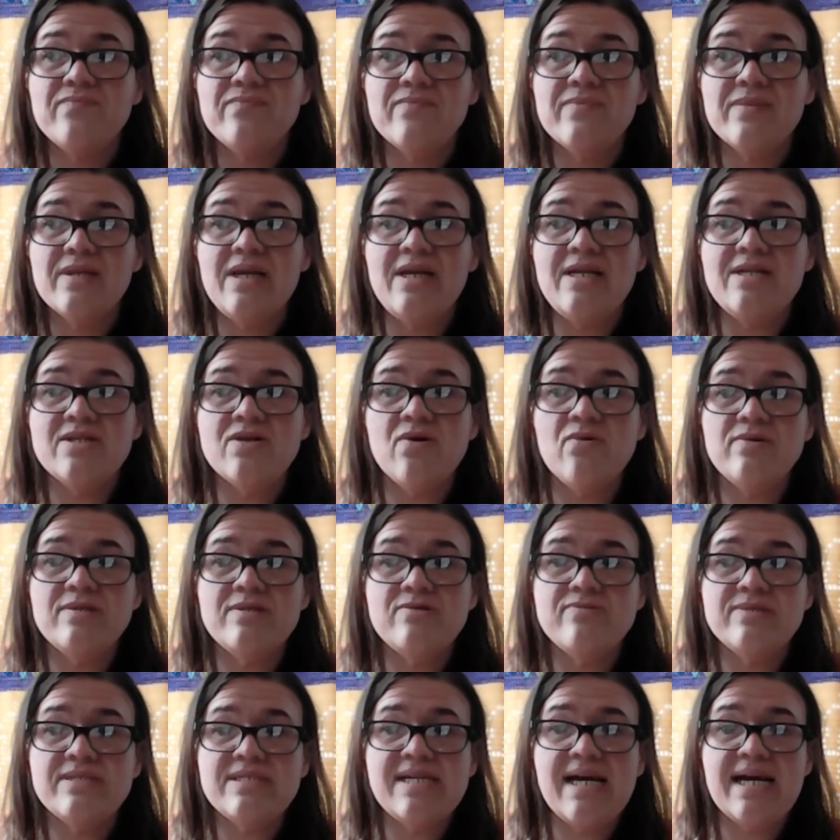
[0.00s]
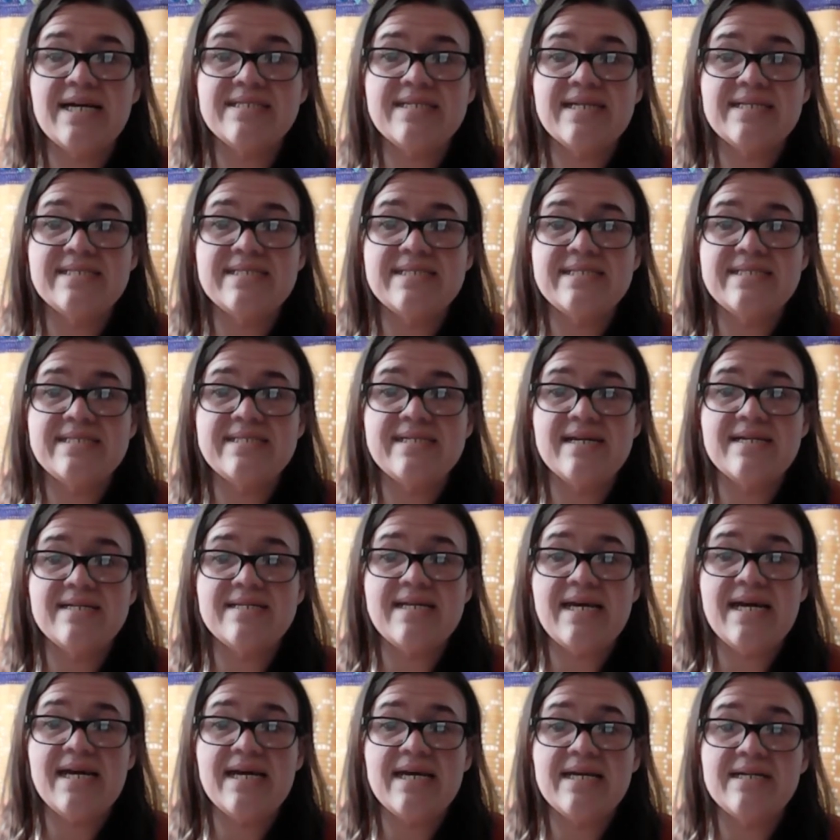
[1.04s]
He's going to his dad's on
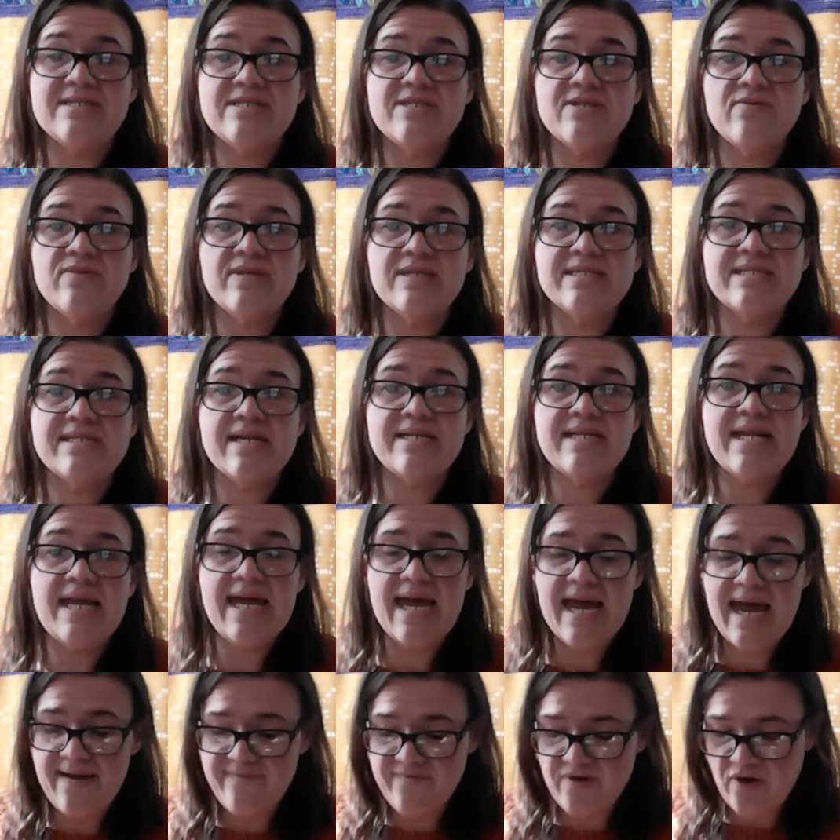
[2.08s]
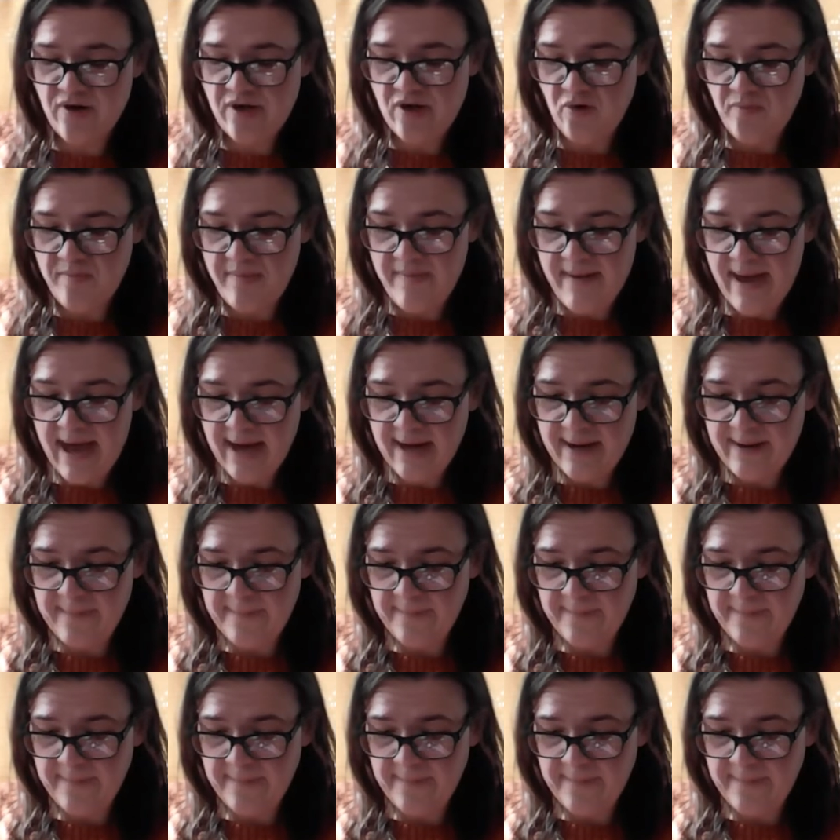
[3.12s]
Sunday, so the Sunday after he'll be back.